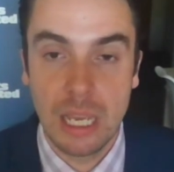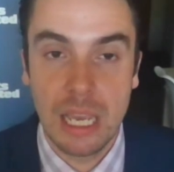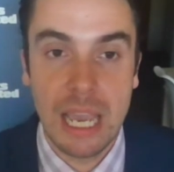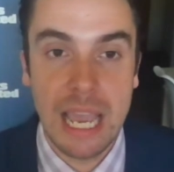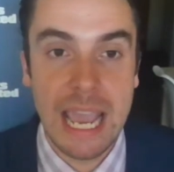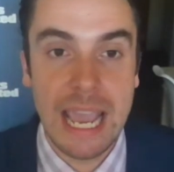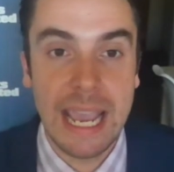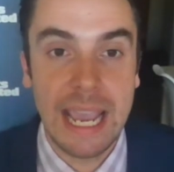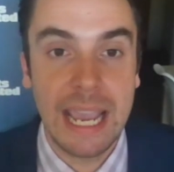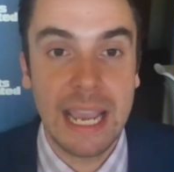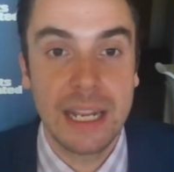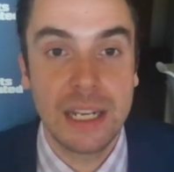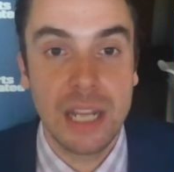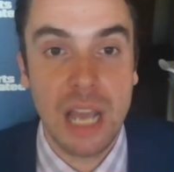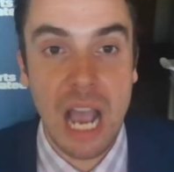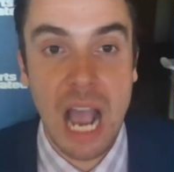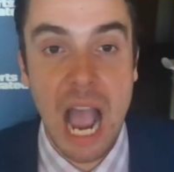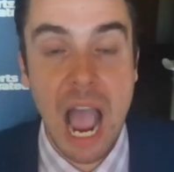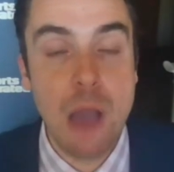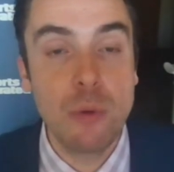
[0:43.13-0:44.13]
And
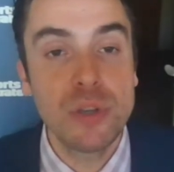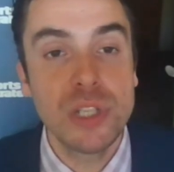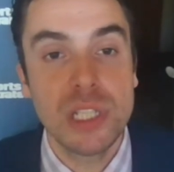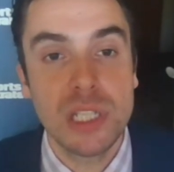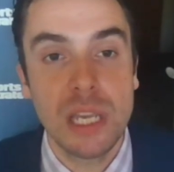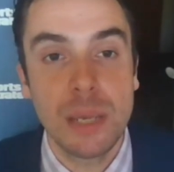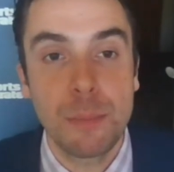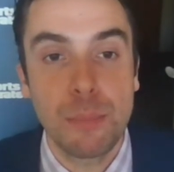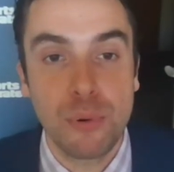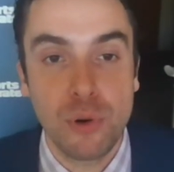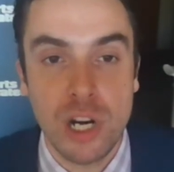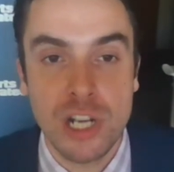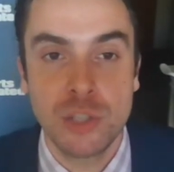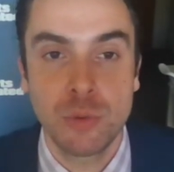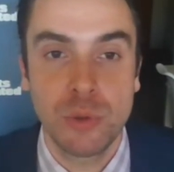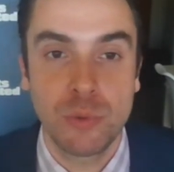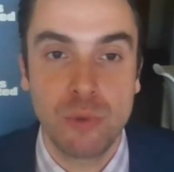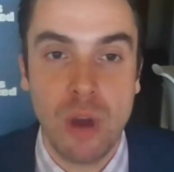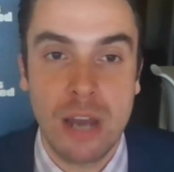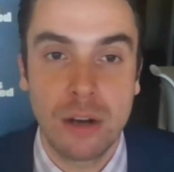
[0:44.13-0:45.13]
I was impressed
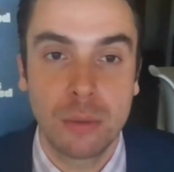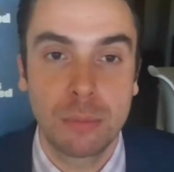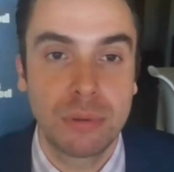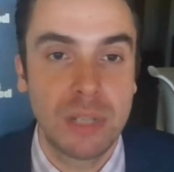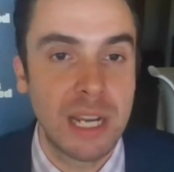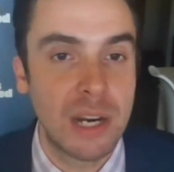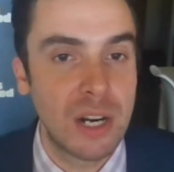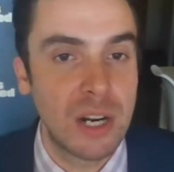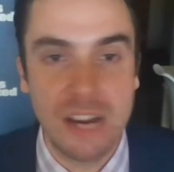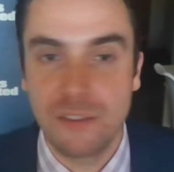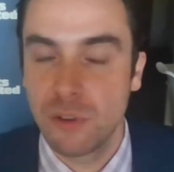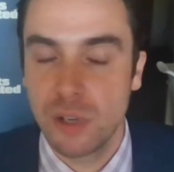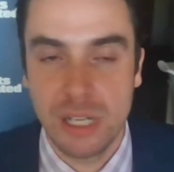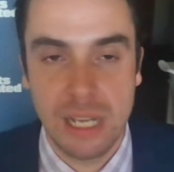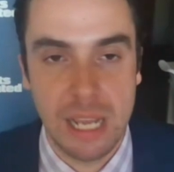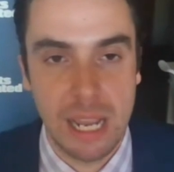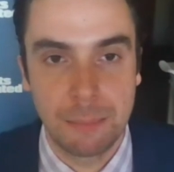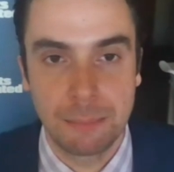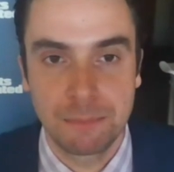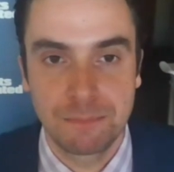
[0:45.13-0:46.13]
with Ronald Blair in every
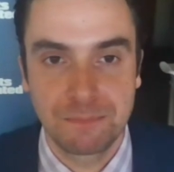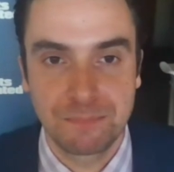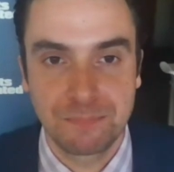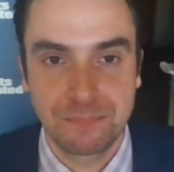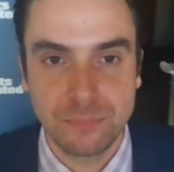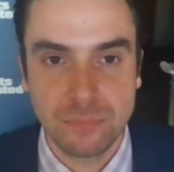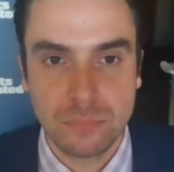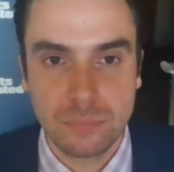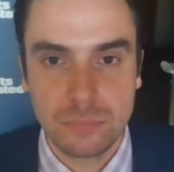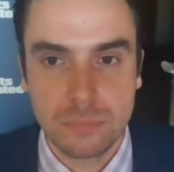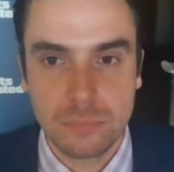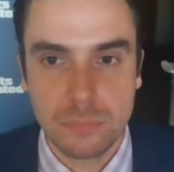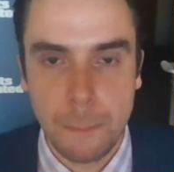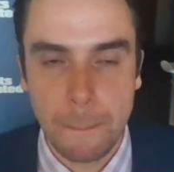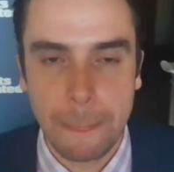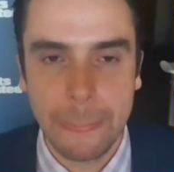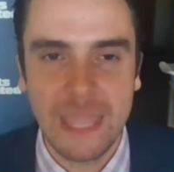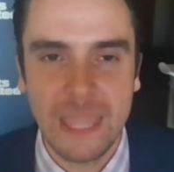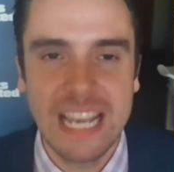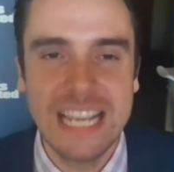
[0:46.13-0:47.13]
game.
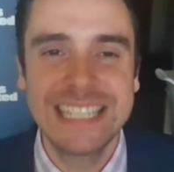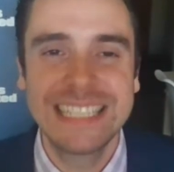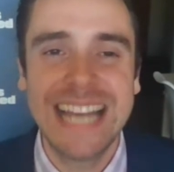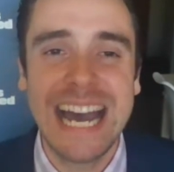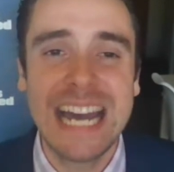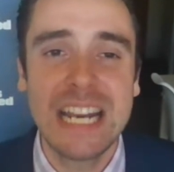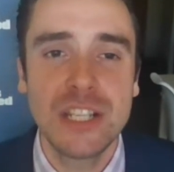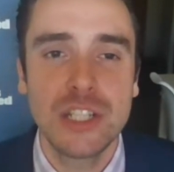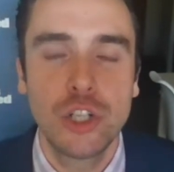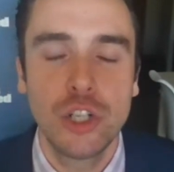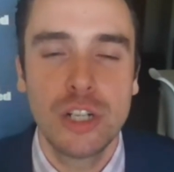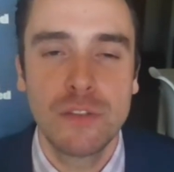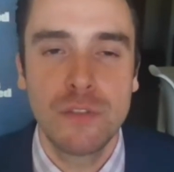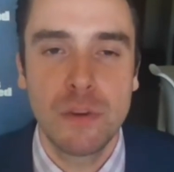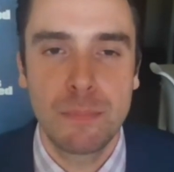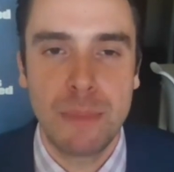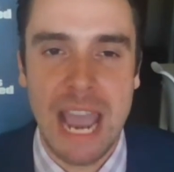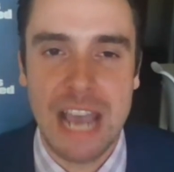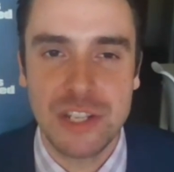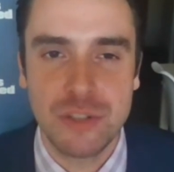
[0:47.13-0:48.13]
He's not as good of a
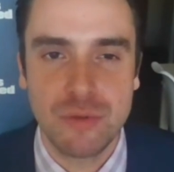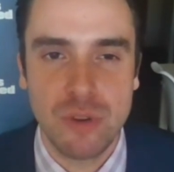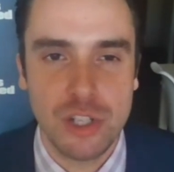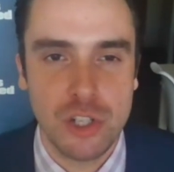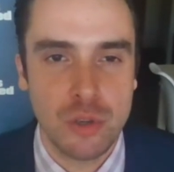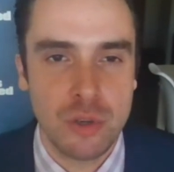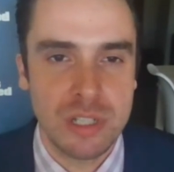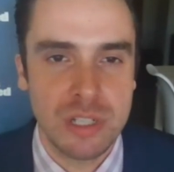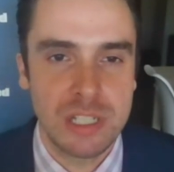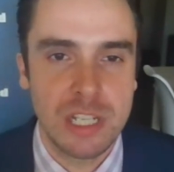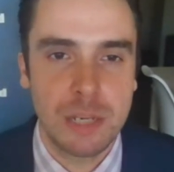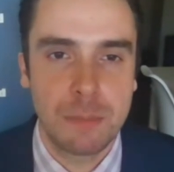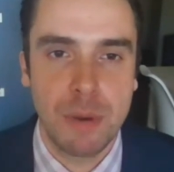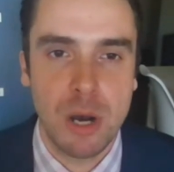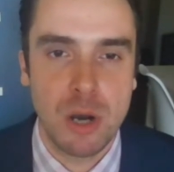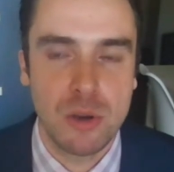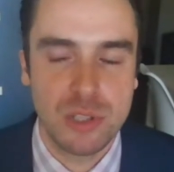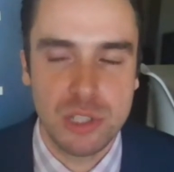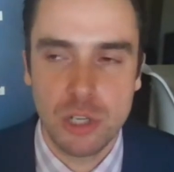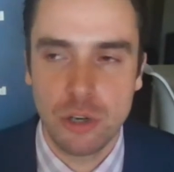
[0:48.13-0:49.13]
pass rusher as Nick
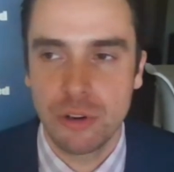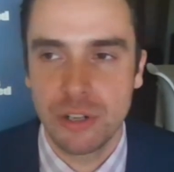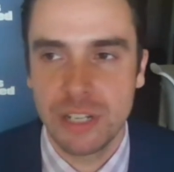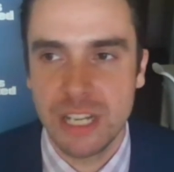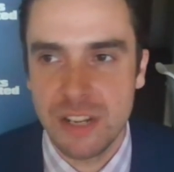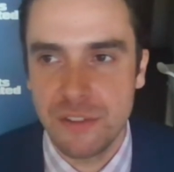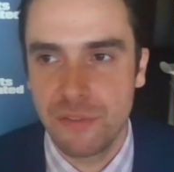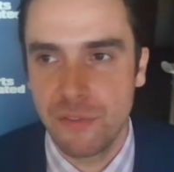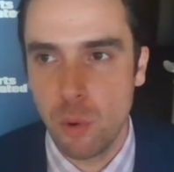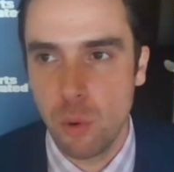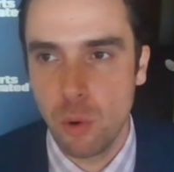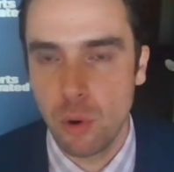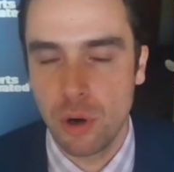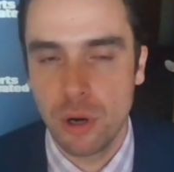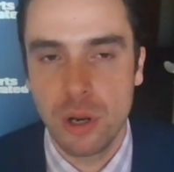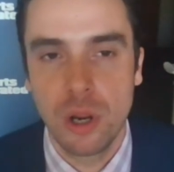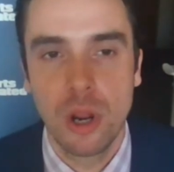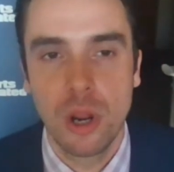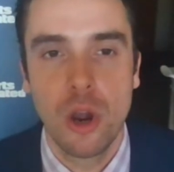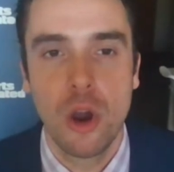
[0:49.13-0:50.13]
Bosa or Dee
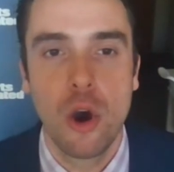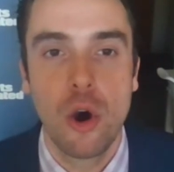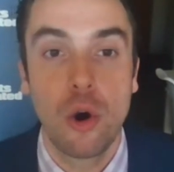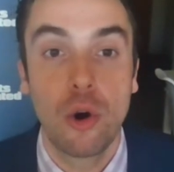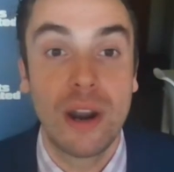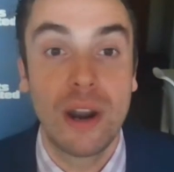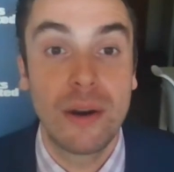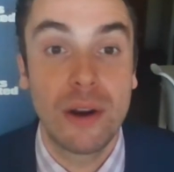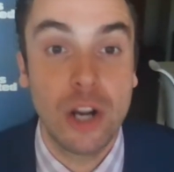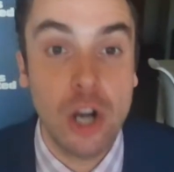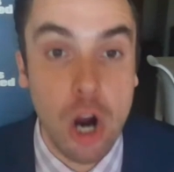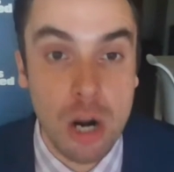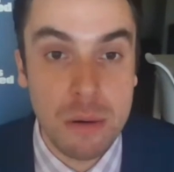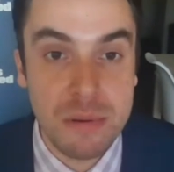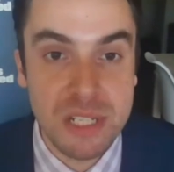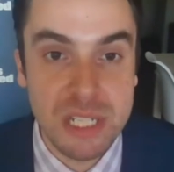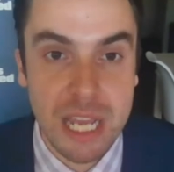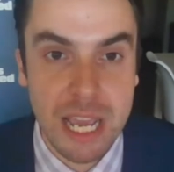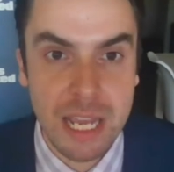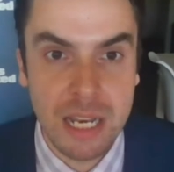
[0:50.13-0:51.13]
Ford or Eric
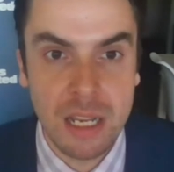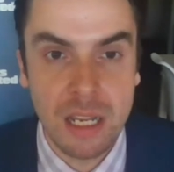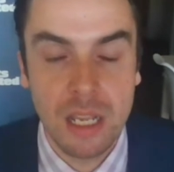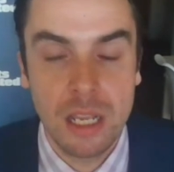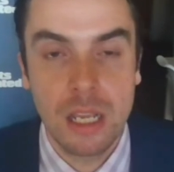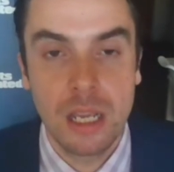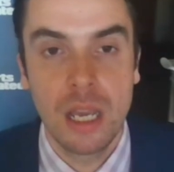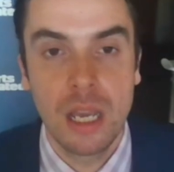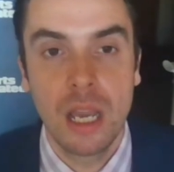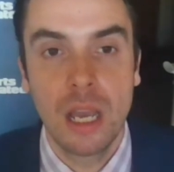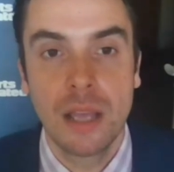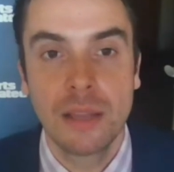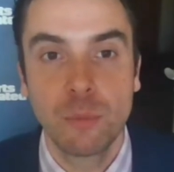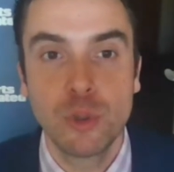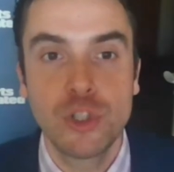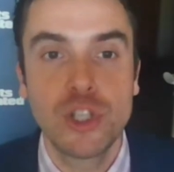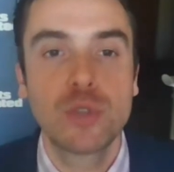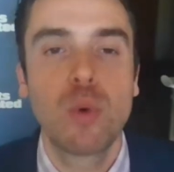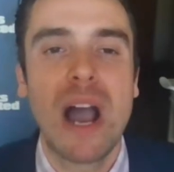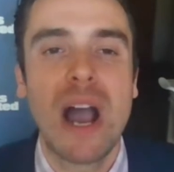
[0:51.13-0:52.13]
Armstead,
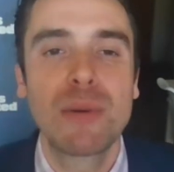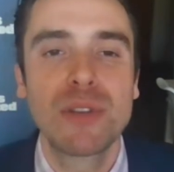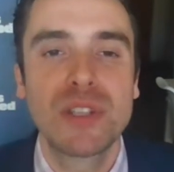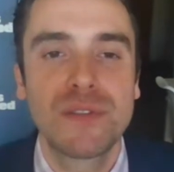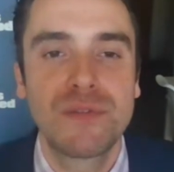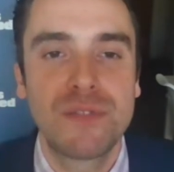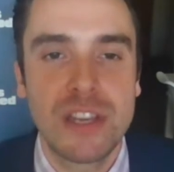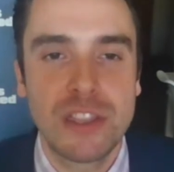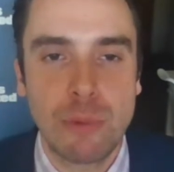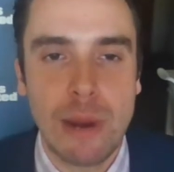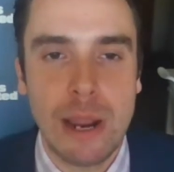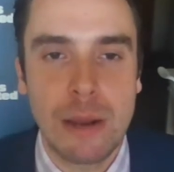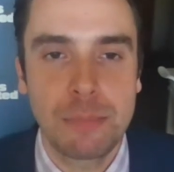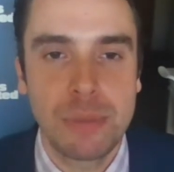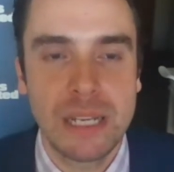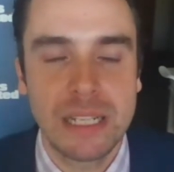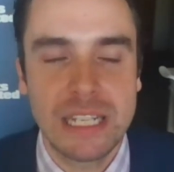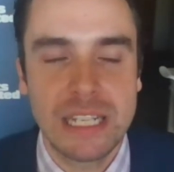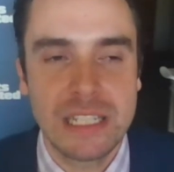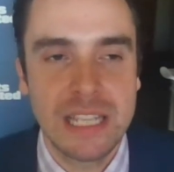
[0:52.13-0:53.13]
which is why he was a fifth-round
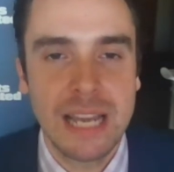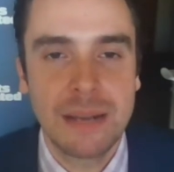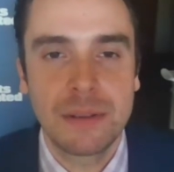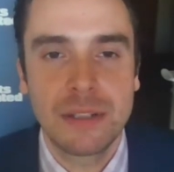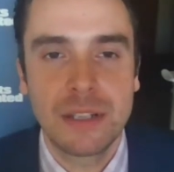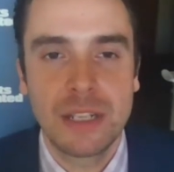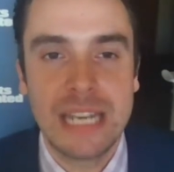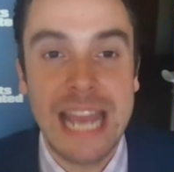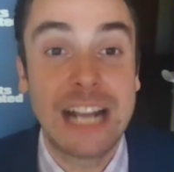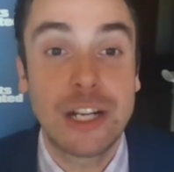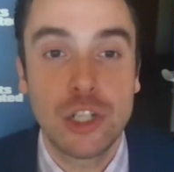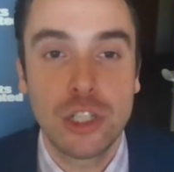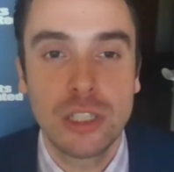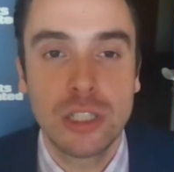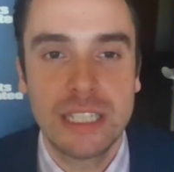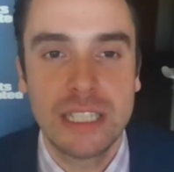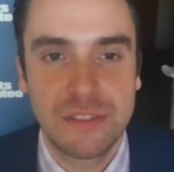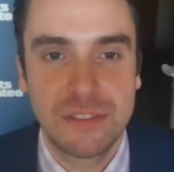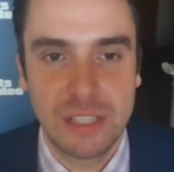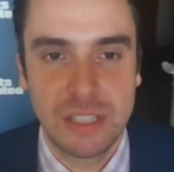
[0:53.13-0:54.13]
pick. He's not naturally
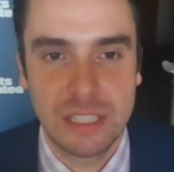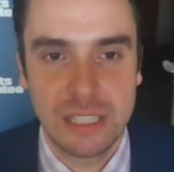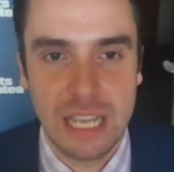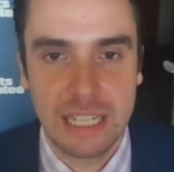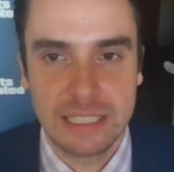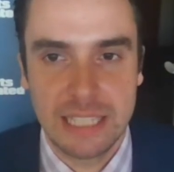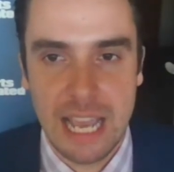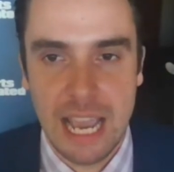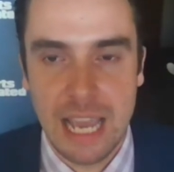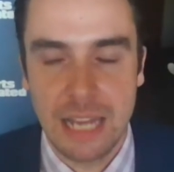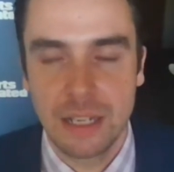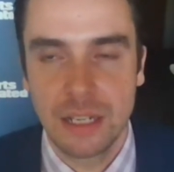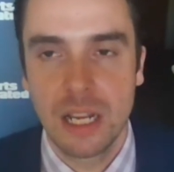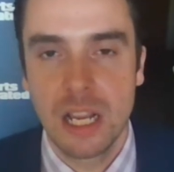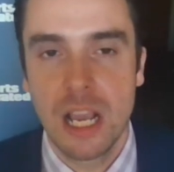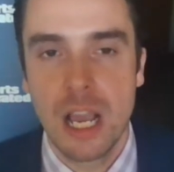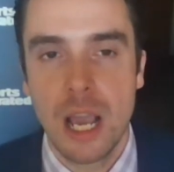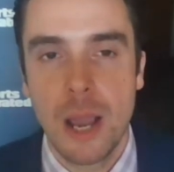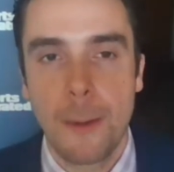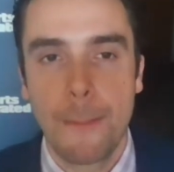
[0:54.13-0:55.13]
gifted like that.
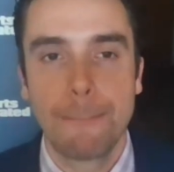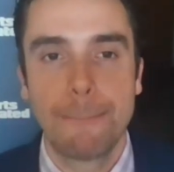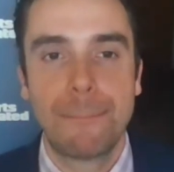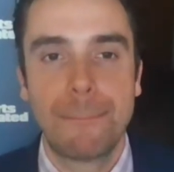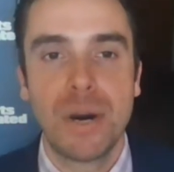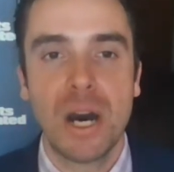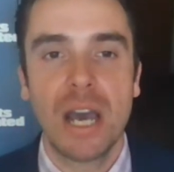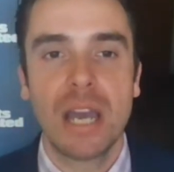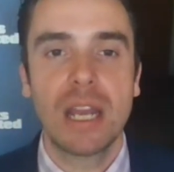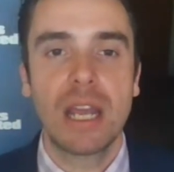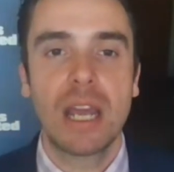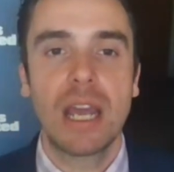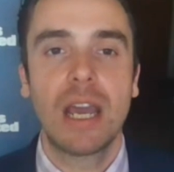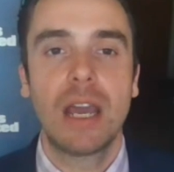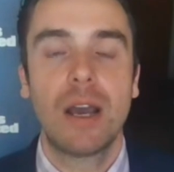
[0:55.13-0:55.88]
But